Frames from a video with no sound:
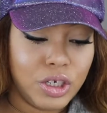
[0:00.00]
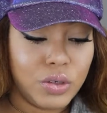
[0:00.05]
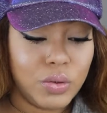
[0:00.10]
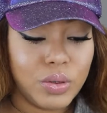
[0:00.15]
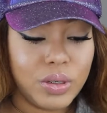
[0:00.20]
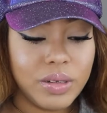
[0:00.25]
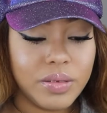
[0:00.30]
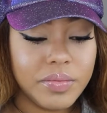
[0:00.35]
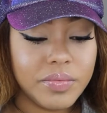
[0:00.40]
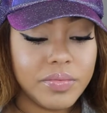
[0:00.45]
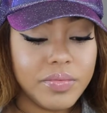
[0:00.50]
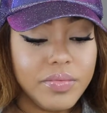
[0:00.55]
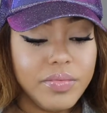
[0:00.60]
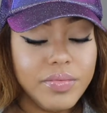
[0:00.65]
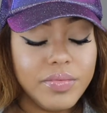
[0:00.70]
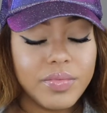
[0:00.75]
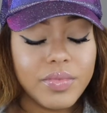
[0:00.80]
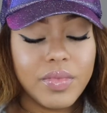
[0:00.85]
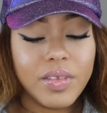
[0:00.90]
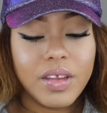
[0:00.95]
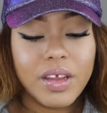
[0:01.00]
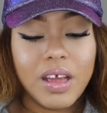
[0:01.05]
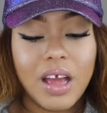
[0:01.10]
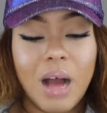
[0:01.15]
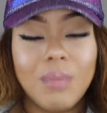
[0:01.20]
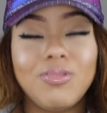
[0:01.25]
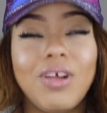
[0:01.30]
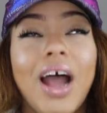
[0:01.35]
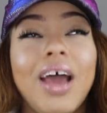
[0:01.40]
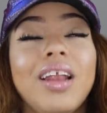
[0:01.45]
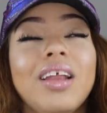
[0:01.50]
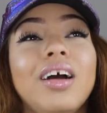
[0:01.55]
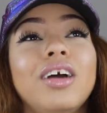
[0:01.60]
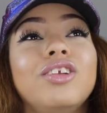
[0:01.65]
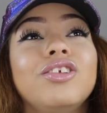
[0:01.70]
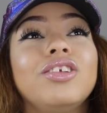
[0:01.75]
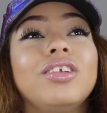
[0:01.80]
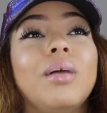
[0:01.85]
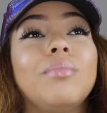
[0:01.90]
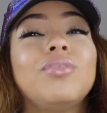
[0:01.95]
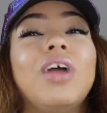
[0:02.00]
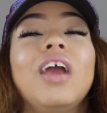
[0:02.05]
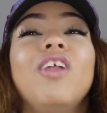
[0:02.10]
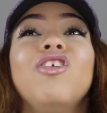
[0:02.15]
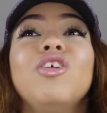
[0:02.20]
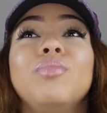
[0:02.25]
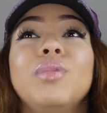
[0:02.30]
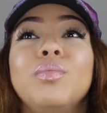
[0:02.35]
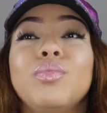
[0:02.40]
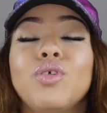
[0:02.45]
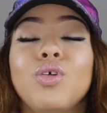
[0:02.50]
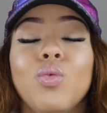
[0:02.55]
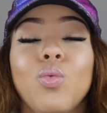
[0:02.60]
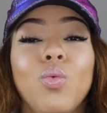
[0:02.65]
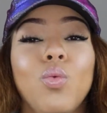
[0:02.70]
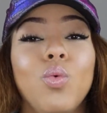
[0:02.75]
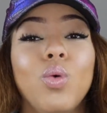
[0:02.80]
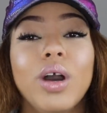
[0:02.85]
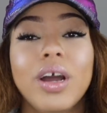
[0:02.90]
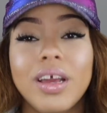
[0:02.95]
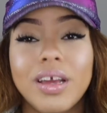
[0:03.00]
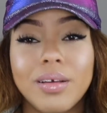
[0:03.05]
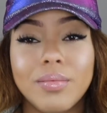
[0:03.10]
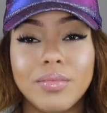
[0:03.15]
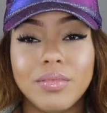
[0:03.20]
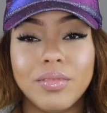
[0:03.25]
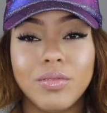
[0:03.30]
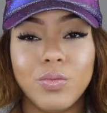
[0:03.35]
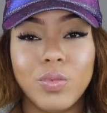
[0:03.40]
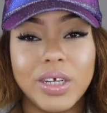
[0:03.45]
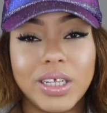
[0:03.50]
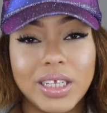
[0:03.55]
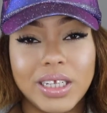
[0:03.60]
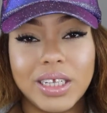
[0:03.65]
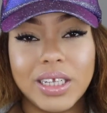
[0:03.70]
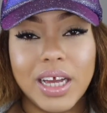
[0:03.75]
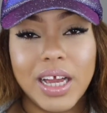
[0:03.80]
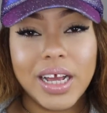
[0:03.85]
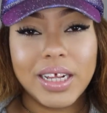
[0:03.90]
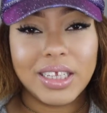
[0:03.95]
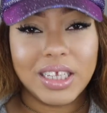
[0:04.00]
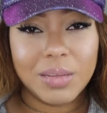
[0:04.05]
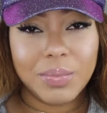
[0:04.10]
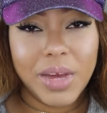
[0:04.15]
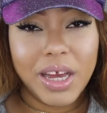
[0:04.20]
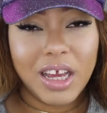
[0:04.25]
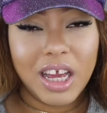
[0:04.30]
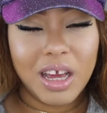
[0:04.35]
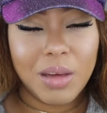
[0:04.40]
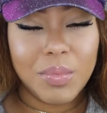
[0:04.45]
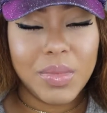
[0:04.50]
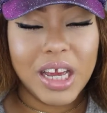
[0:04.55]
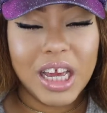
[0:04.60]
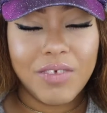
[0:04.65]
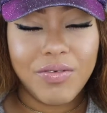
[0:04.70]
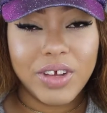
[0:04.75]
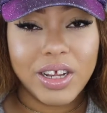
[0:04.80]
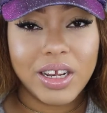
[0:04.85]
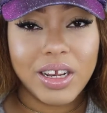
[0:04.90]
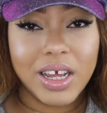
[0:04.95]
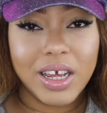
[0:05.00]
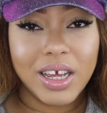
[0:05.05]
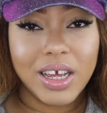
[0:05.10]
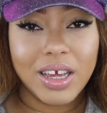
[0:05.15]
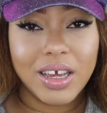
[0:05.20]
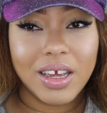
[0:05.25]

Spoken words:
doing. I'm trying to remember what was said to make him even